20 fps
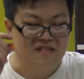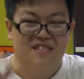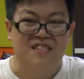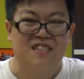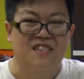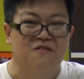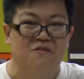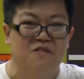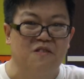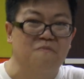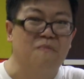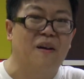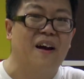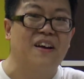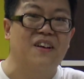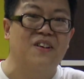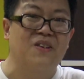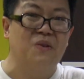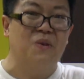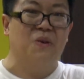deal with
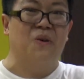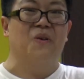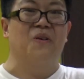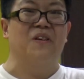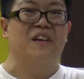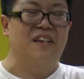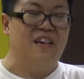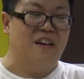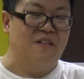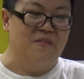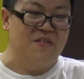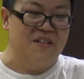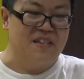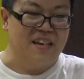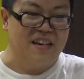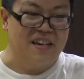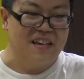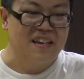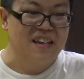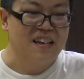my code and
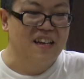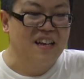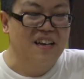everything.